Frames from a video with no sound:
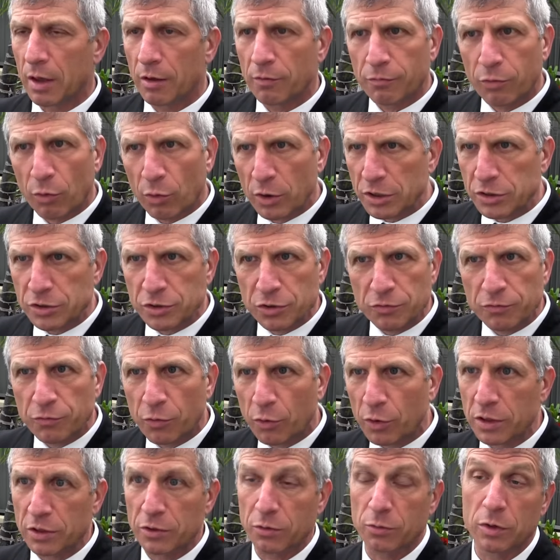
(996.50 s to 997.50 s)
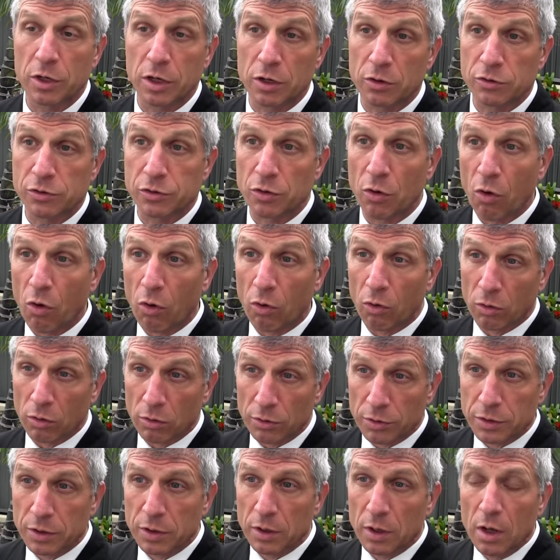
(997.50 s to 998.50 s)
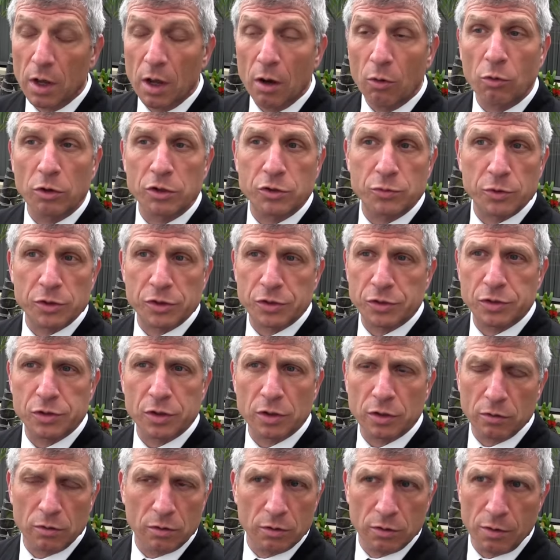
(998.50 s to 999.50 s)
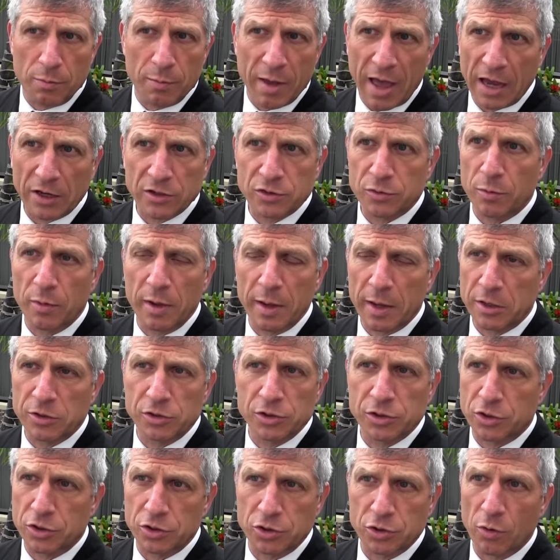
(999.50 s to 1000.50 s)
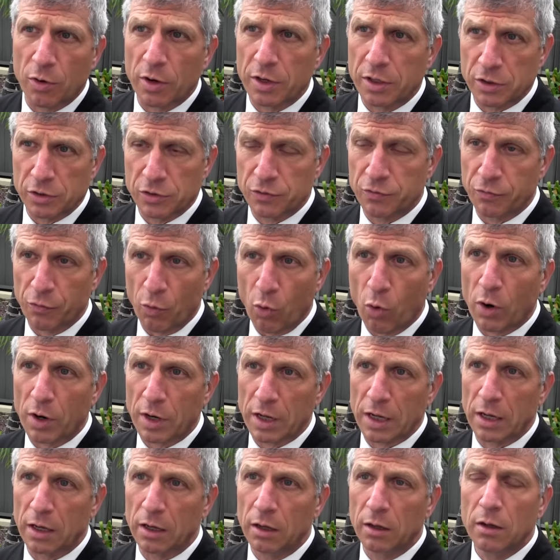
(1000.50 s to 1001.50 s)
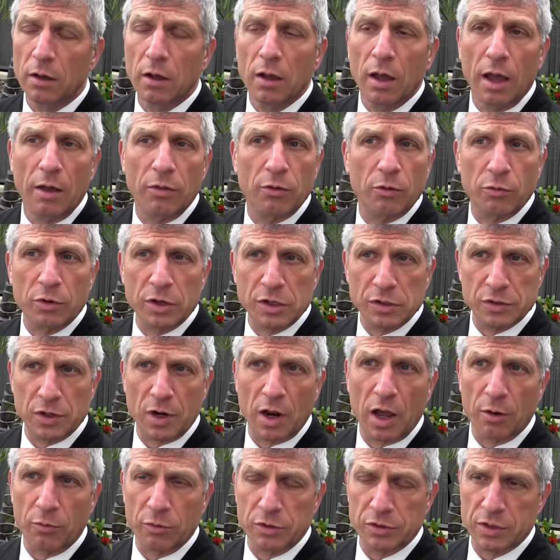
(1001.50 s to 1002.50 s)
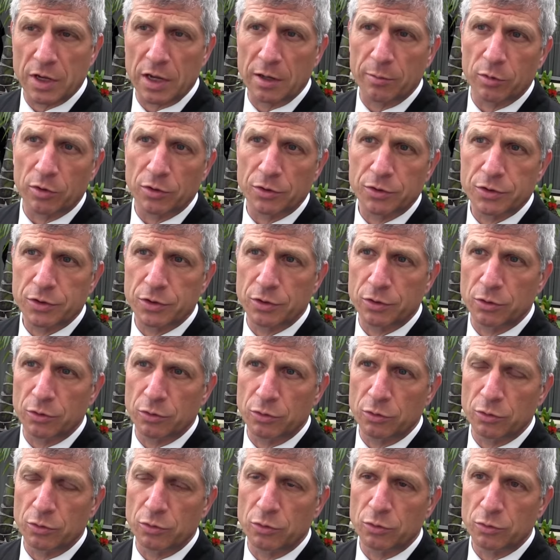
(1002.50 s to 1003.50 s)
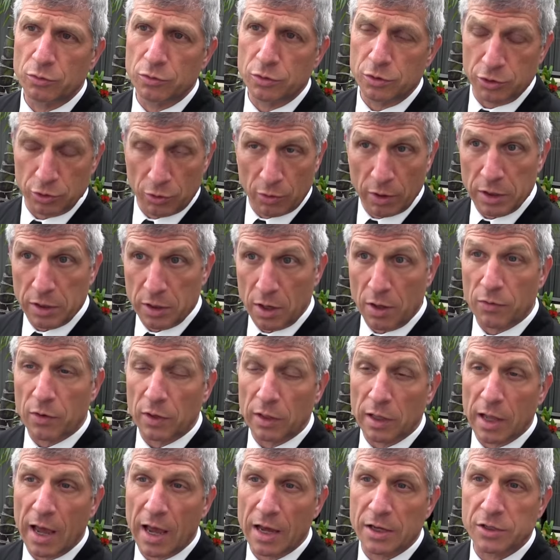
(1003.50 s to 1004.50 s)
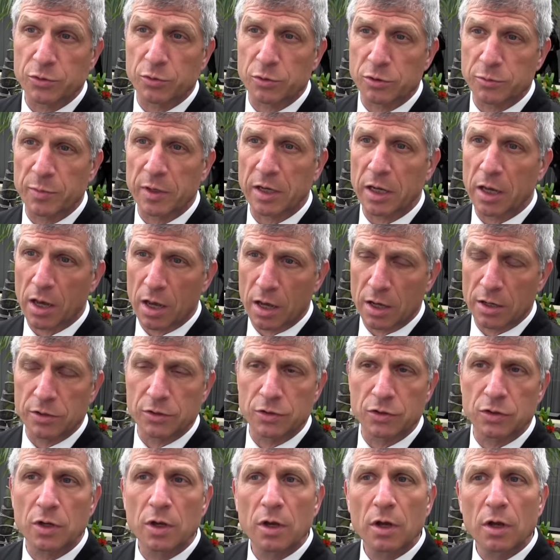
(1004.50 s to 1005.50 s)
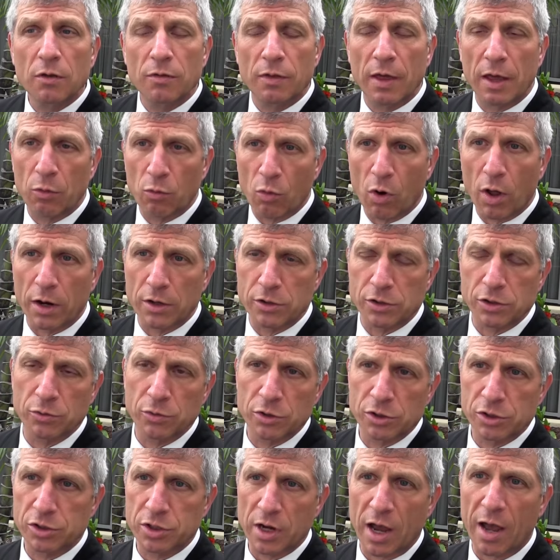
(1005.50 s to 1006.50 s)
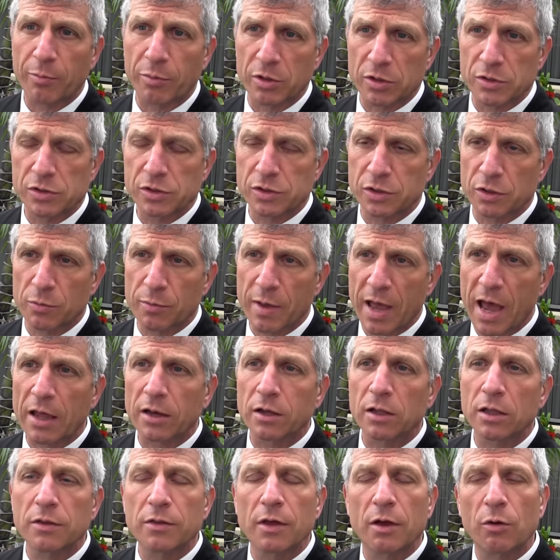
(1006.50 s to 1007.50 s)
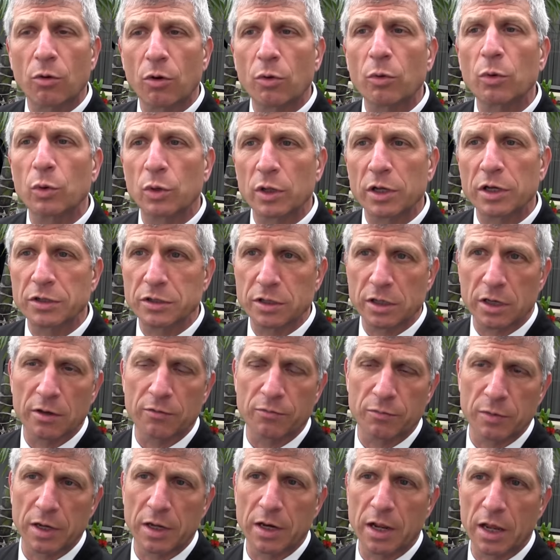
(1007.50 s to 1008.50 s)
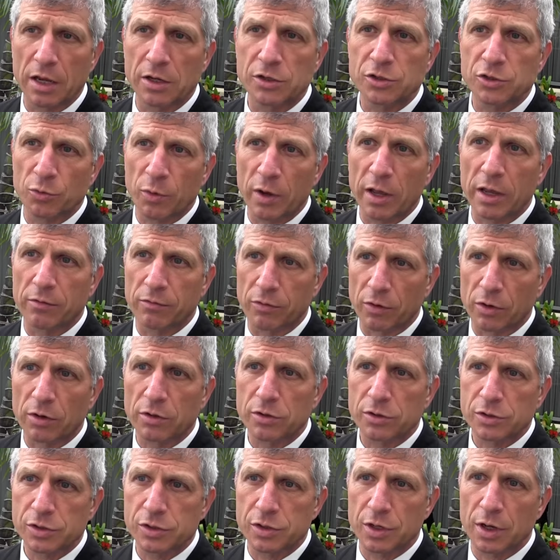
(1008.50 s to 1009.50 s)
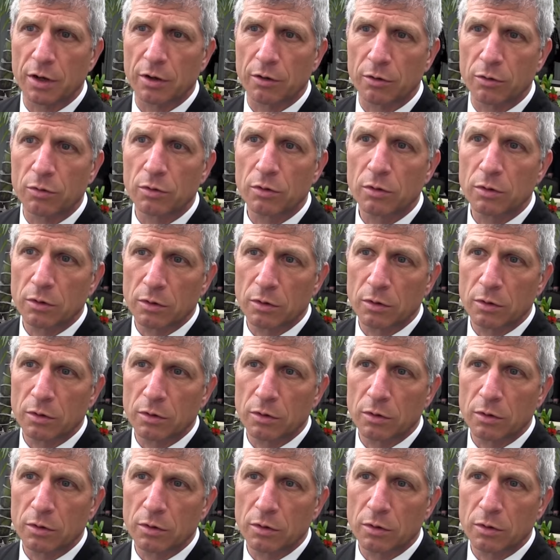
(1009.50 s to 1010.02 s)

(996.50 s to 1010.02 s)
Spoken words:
42, 43 years old, which was the maximum age to join is 40. And the reason I was able to join nonetheless was because they wanted Jewish chaplains so badly, they were willing to give me an age waiver. So.